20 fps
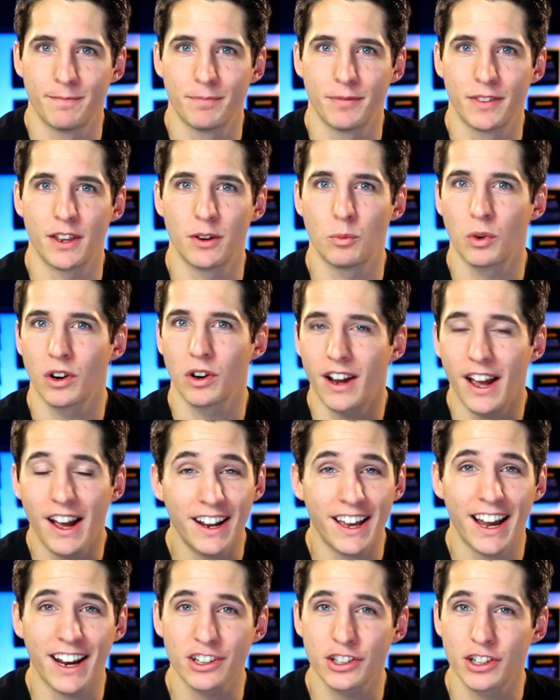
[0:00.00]
then we're
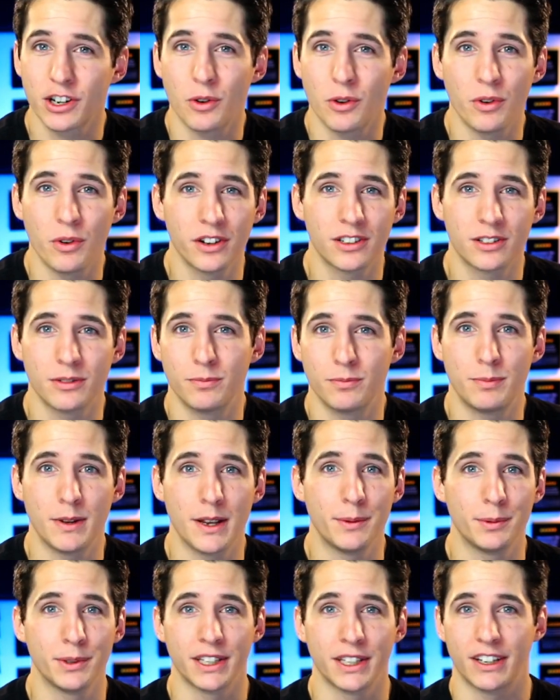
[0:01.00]
not actually going to be
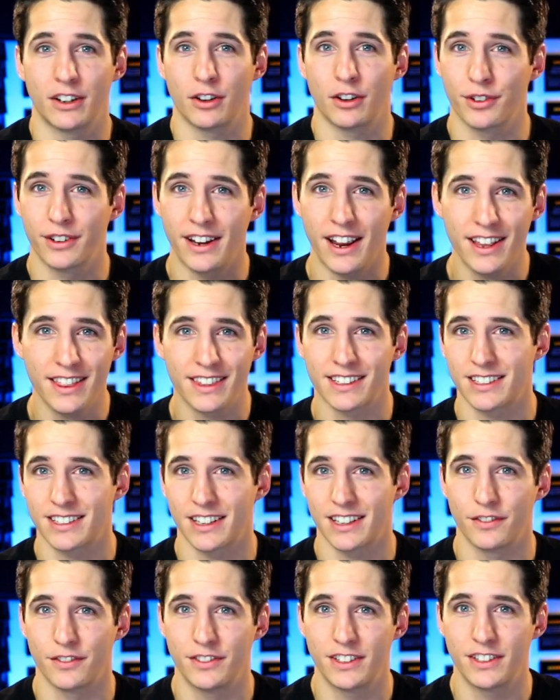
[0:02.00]
able to create this
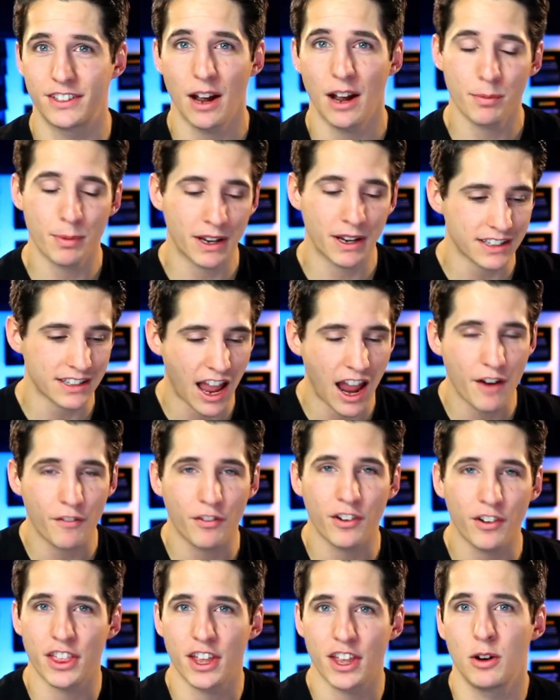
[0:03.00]
sense of depth because
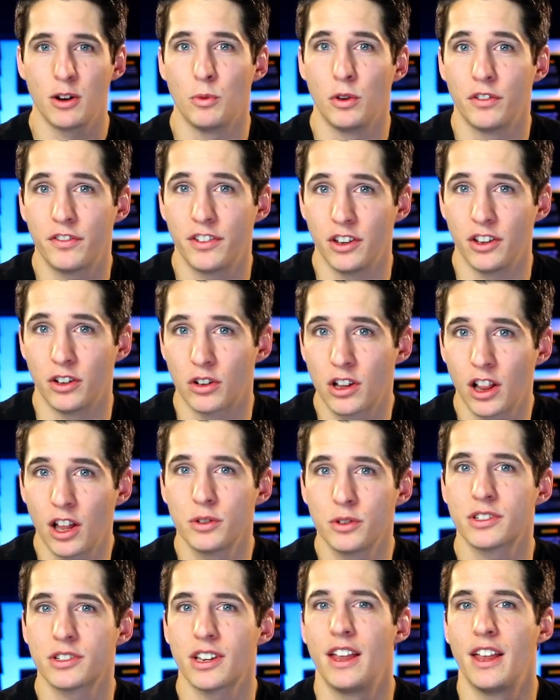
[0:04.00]
everything will feel
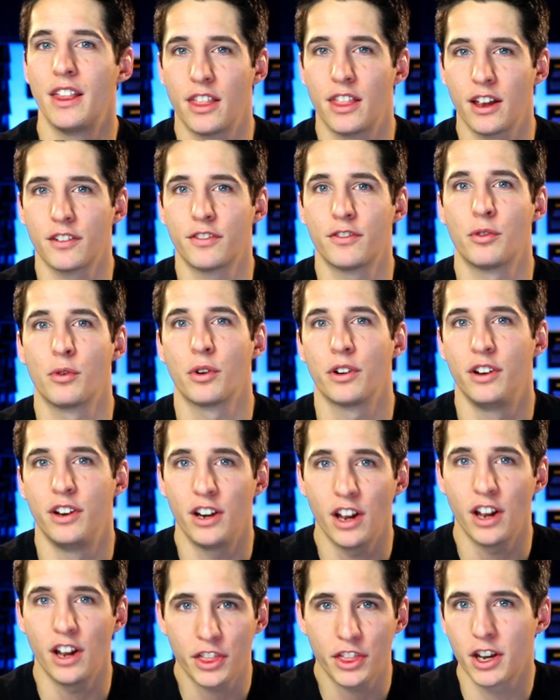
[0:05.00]
close and therefore
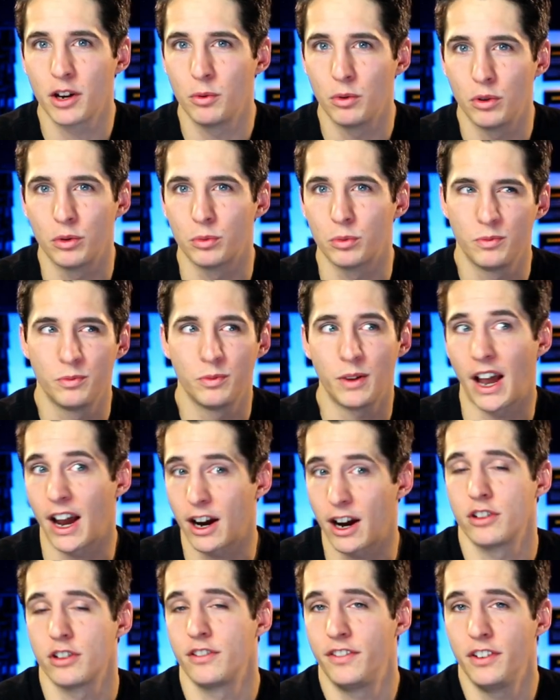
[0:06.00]
nothing will
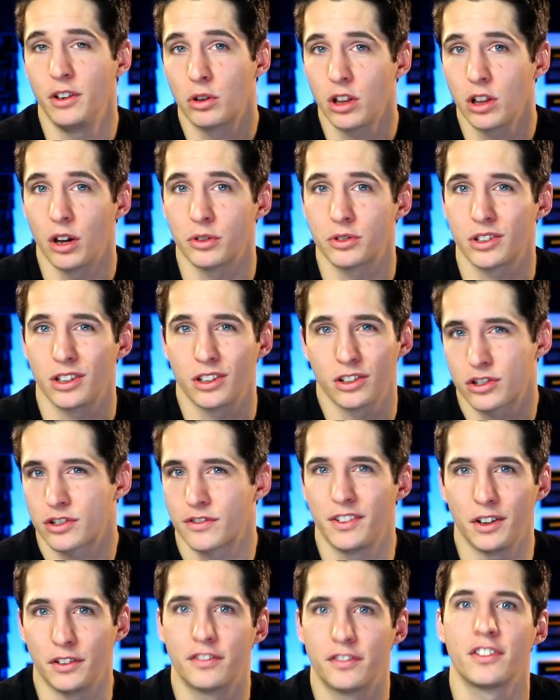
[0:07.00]
actually feel close. It'll just
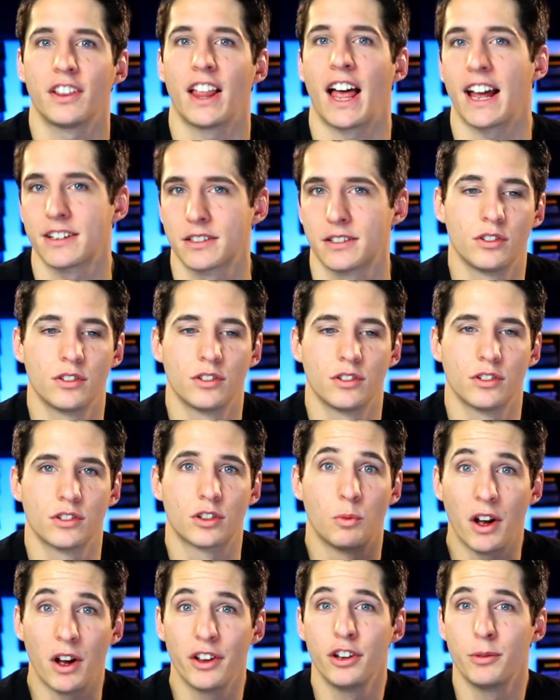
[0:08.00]
feel flat. So
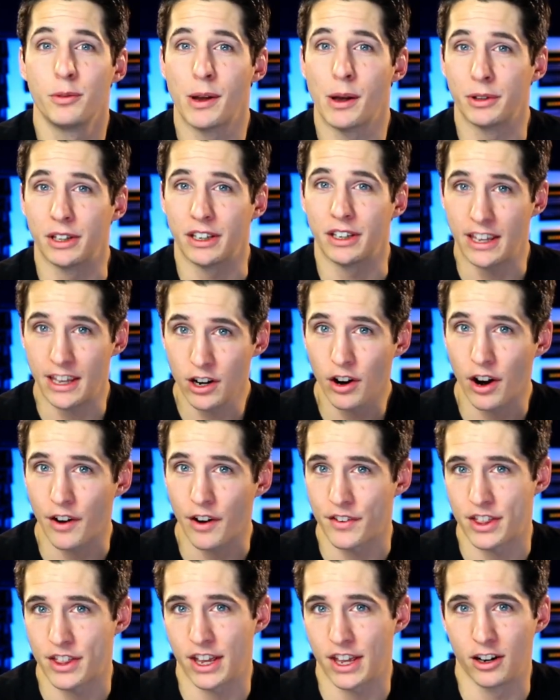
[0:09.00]
while you'll be able to hear
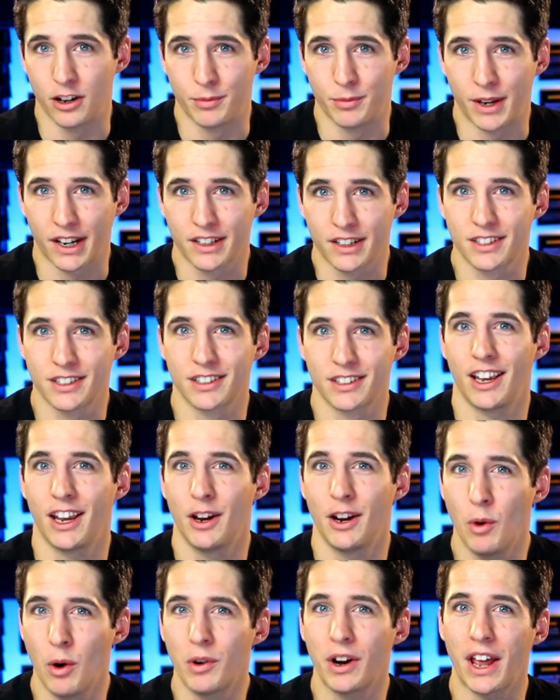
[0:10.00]
everything in your mix, it
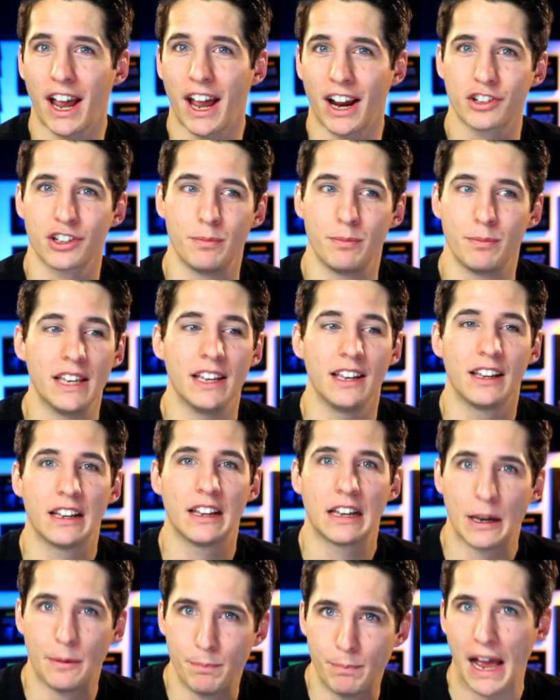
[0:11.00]
won't actually be
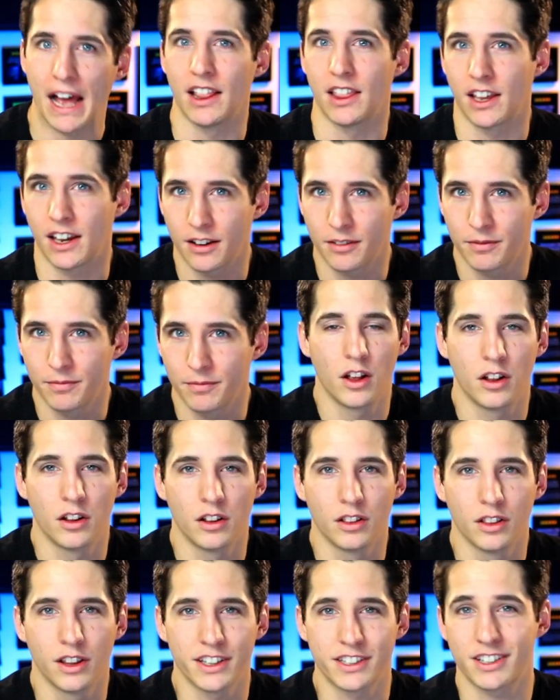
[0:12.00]
compelling.
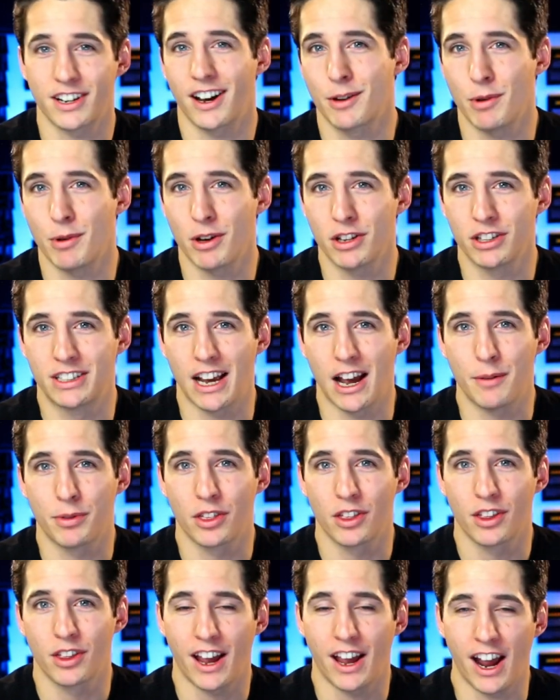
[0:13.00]
Let's talk about
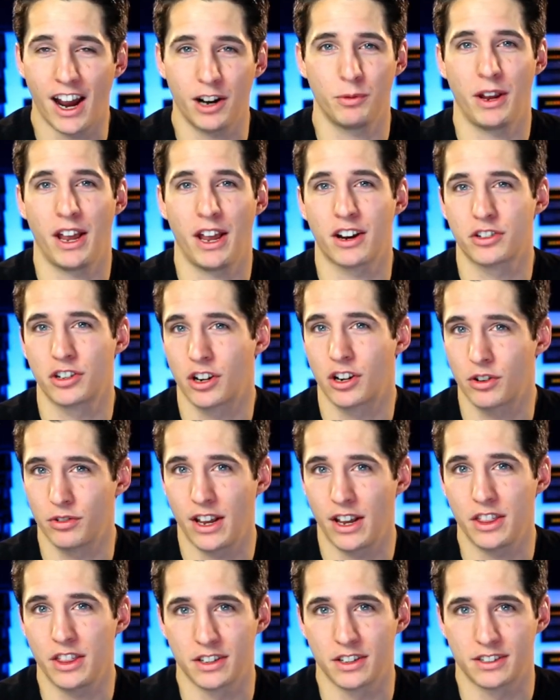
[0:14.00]
depth. How do we actually
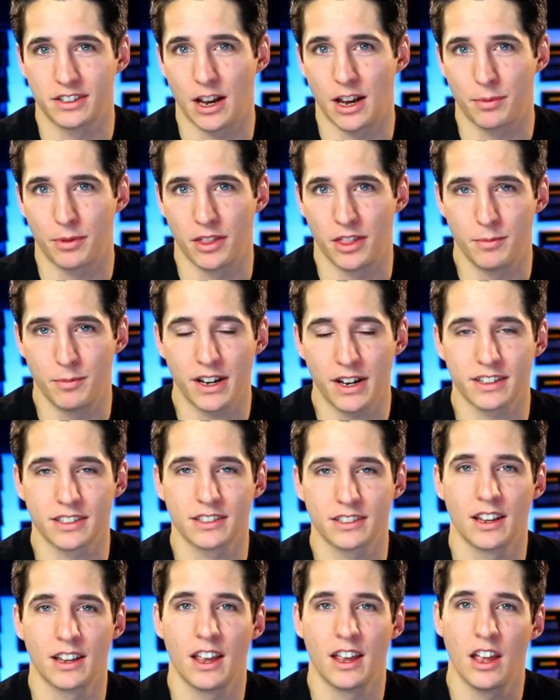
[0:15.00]
create this depth in the
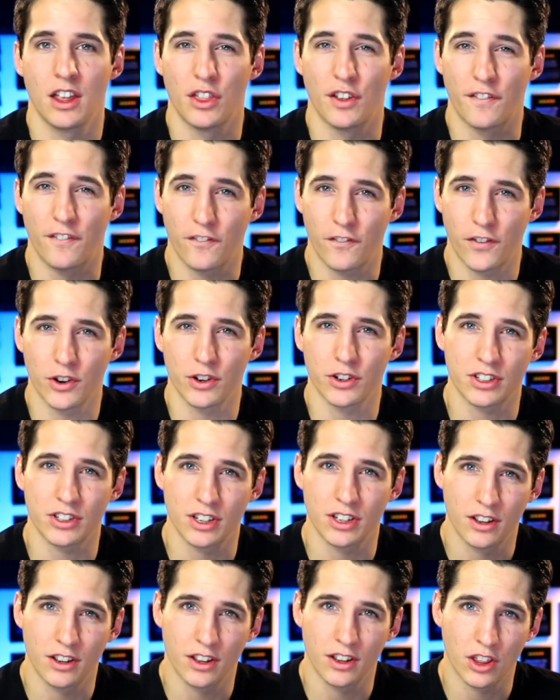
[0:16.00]
mix? The
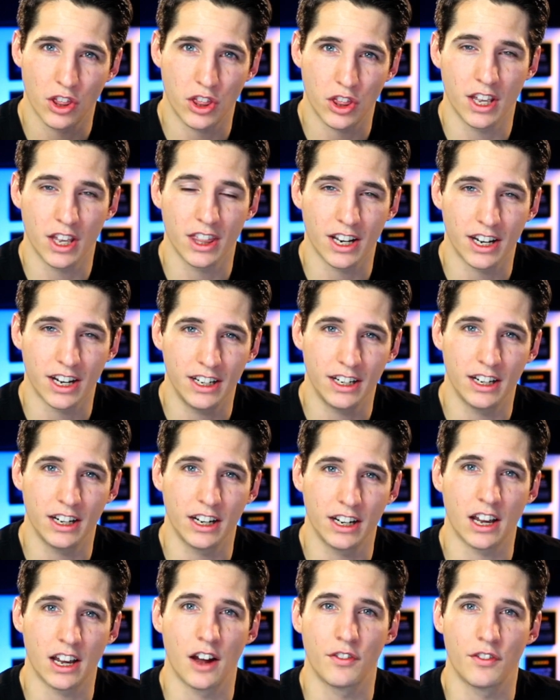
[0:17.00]
first thing that I needed to
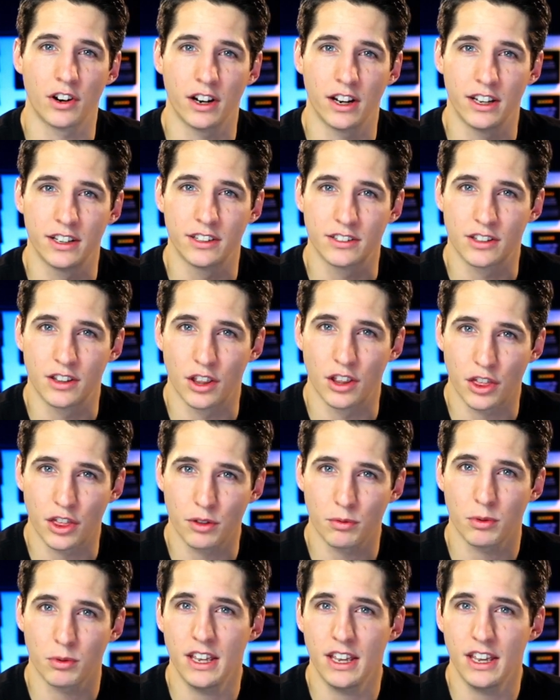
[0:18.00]
cover is the
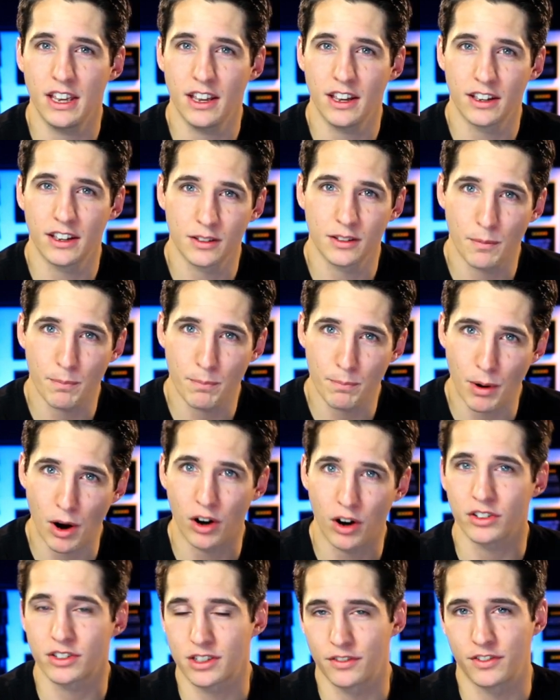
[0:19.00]
3
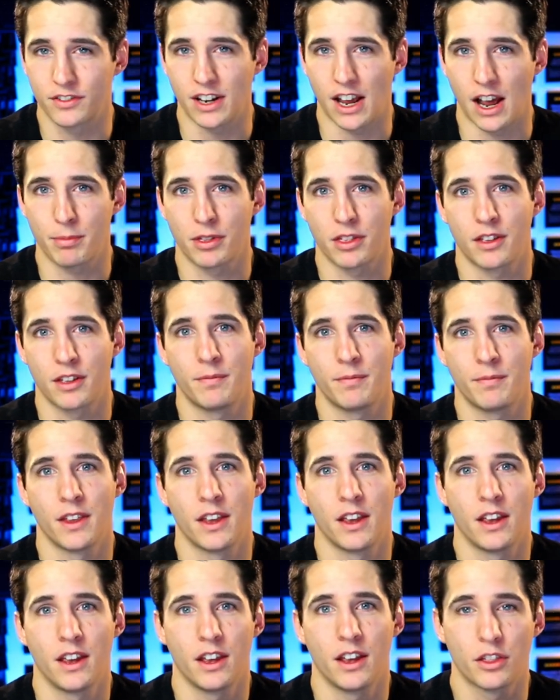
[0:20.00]
parts of depth.
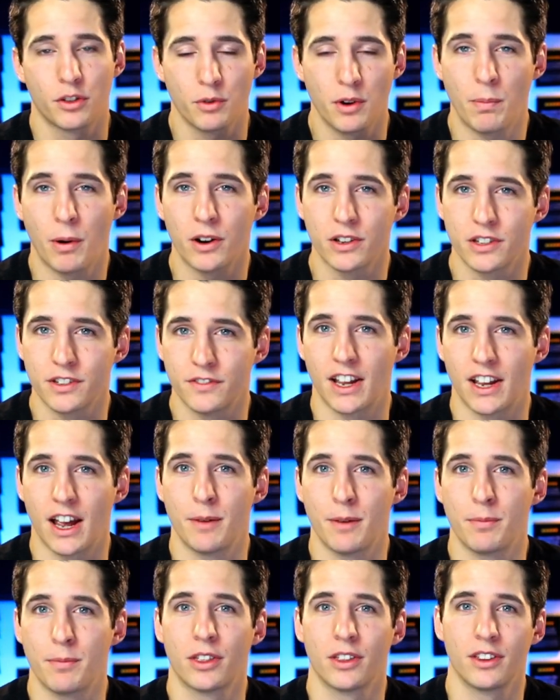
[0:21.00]
The 3 parts of
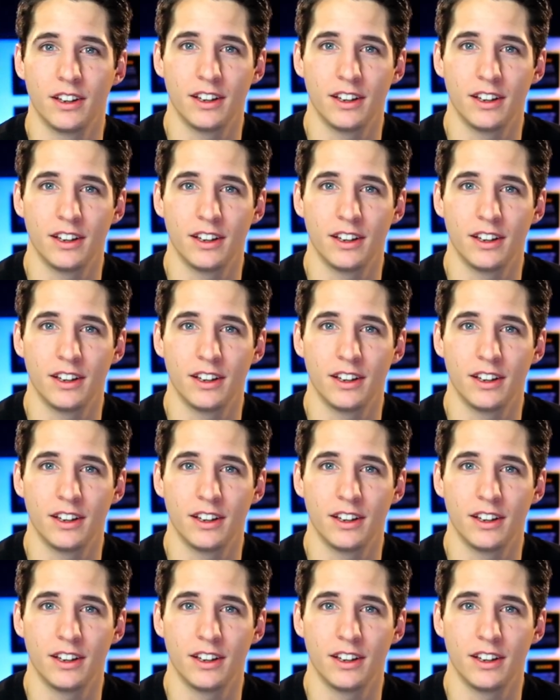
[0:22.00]
depth